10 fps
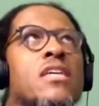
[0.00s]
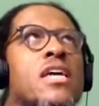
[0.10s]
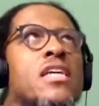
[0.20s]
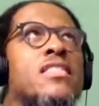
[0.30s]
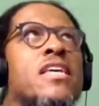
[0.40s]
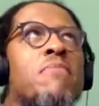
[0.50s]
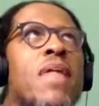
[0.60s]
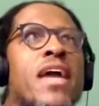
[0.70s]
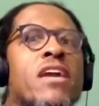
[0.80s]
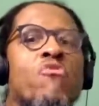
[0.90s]
It seemed
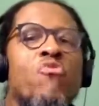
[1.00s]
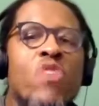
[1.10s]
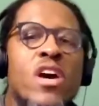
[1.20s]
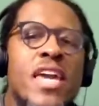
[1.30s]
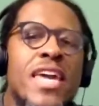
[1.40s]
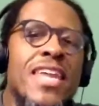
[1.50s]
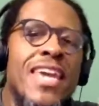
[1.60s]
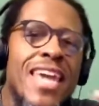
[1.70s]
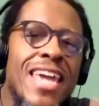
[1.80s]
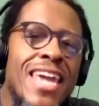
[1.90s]
like rugged
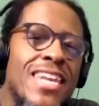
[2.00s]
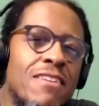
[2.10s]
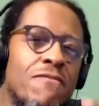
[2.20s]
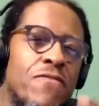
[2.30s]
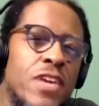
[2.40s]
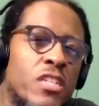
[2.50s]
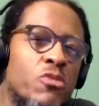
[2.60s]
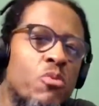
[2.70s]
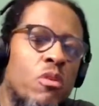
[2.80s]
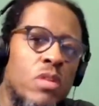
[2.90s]

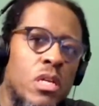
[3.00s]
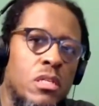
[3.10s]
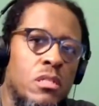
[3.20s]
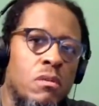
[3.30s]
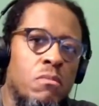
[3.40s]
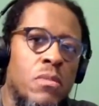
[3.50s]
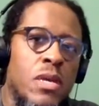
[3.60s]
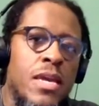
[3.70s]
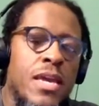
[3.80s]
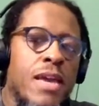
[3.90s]
individualism,
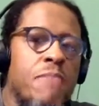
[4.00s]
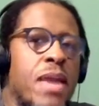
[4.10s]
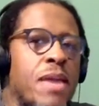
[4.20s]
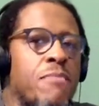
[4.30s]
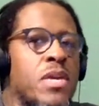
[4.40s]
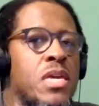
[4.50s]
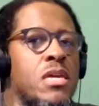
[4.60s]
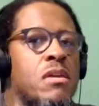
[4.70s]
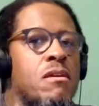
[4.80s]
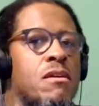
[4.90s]
and
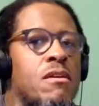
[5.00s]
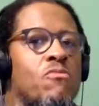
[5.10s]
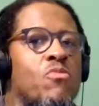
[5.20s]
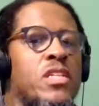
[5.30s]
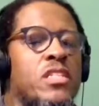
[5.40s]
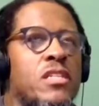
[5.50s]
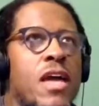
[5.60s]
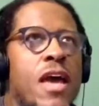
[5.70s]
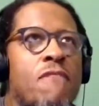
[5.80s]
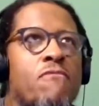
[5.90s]
maybe we should
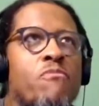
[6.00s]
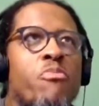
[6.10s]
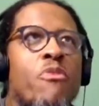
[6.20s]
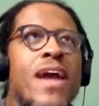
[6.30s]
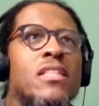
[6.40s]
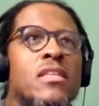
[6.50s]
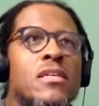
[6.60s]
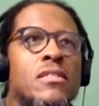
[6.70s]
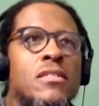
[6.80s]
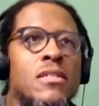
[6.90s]
have
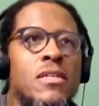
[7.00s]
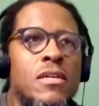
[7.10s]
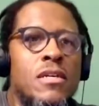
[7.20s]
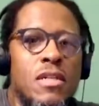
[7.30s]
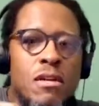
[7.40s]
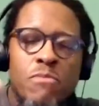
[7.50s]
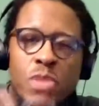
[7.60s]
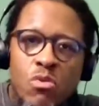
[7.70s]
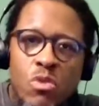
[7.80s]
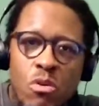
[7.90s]
practiced
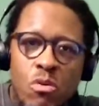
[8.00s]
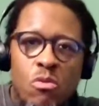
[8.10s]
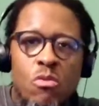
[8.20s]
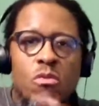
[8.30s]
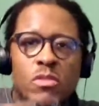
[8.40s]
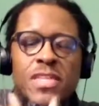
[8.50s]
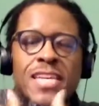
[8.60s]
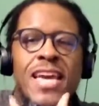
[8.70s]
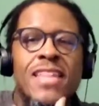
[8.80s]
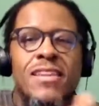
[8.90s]
communal
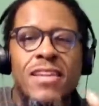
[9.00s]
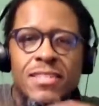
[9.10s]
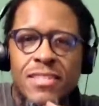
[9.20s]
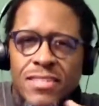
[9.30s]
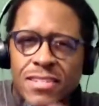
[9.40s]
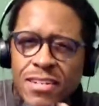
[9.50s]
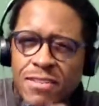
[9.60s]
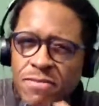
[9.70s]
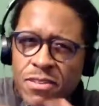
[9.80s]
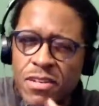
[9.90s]
togetherness instead
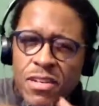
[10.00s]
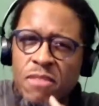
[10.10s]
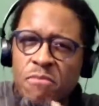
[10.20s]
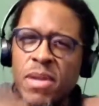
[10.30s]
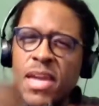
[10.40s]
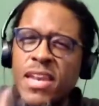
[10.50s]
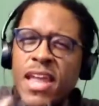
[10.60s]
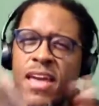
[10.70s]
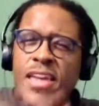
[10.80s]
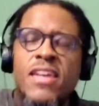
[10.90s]
of being
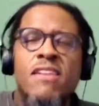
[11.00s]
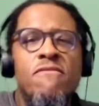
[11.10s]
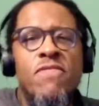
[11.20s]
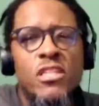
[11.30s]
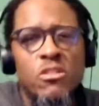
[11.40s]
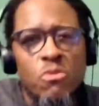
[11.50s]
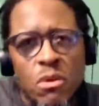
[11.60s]
that individual.